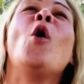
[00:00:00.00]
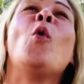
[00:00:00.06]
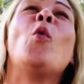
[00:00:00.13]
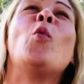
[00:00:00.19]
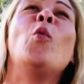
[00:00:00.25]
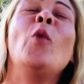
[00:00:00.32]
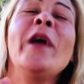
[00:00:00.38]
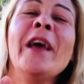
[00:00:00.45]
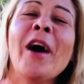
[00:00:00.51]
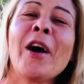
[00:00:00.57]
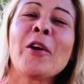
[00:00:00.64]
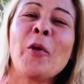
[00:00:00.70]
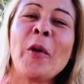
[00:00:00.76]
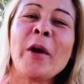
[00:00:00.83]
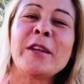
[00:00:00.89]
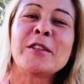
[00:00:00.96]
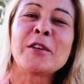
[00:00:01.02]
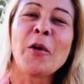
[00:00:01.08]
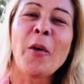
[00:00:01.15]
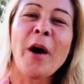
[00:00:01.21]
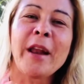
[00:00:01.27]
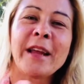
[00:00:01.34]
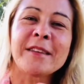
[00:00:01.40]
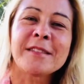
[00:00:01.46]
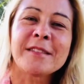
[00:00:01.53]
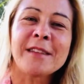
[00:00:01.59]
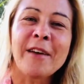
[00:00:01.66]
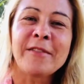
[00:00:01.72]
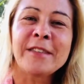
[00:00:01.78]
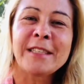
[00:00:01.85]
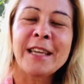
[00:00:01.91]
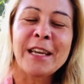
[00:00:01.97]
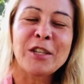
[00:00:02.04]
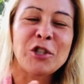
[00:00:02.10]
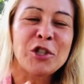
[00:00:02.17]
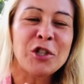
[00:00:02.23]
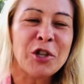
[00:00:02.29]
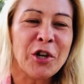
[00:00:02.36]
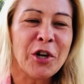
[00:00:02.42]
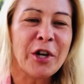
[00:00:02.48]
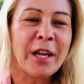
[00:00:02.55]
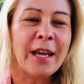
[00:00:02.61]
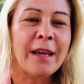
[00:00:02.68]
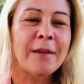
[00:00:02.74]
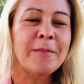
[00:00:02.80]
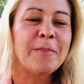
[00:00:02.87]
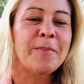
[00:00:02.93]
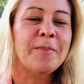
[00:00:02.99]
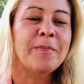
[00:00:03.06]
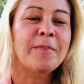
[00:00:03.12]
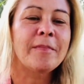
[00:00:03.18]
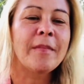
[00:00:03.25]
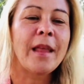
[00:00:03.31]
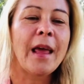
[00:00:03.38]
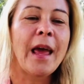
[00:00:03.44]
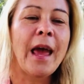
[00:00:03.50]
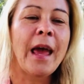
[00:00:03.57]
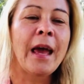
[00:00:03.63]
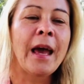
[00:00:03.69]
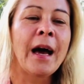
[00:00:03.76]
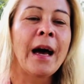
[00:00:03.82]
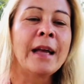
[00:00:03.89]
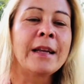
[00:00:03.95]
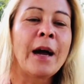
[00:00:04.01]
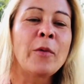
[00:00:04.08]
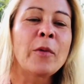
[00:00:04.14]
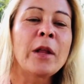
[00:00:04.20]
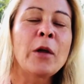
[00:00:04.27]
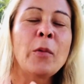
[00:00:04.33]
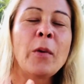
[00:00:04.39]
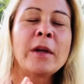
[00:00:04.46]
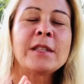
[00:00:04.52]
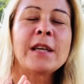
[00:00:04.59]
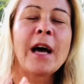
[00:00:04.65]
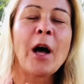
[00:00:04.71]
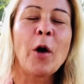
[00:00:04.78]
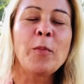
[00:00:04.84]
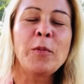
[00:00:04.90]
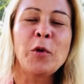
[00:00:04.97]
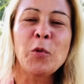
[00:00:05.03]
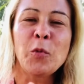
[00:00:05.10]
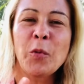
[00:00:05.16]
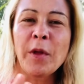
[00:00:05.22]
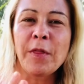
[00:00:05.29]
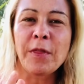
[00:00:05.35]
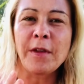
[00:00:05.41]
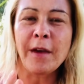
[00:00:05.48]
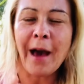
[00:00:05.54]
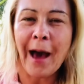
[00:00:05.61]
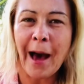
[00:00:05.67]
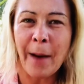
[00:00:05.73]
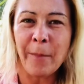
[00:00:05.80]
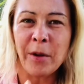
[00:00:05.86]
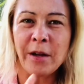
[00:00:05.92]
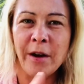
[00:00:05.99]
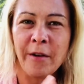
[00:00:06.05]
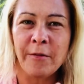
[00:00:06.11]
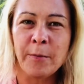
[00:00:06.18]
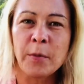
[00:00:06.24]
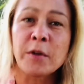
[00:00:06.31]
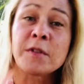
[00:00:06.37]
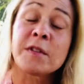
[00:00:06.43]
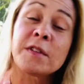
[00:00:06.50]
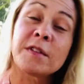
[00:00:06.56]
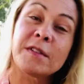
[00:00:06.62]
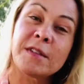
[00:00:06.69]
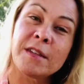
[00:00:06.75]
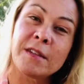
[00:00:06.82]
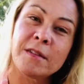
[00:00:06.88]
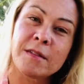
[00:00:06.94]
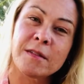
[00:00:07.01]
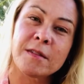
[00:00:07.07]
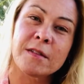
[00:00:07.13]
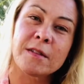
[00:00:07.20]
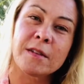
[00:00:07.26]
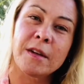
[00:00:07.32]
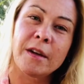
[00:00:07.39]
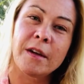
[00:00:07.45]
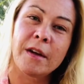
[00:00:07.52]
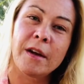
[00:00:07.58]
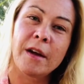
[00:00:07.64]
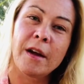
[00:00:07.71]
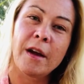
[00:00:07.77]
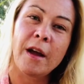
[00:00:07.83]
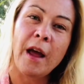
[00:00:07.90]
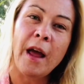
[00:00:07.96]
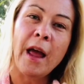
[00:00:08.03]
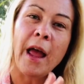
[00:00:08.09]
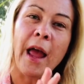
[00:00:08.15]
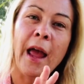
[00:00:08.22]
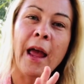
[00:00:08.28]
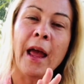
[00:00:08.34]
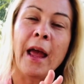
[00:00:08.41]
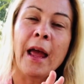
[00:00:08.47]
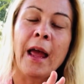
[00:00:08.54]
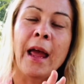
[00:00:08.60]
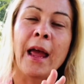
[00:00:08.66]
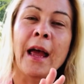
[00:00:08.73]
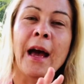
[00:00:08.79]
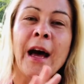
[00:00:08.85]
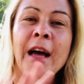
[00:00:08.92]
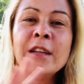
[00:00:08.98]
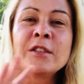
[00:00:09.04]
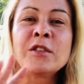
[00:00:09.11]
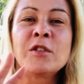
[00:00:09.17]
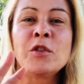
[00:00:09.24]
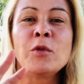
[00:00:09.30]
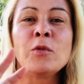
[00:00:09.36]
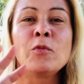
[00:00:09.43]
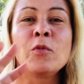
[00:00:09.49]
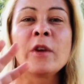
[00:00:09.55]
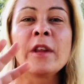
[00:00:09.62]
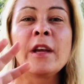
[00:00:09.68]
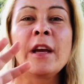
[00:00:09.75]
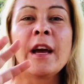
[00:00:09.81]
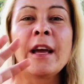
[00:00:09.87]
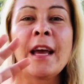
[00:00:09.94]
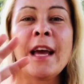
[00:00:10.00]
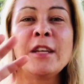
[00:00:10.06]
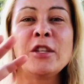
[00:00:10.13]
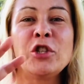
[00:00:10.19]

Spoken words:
We are going to go on a 7-day journey. And I really want to help you with the habit of persistence and to really, again,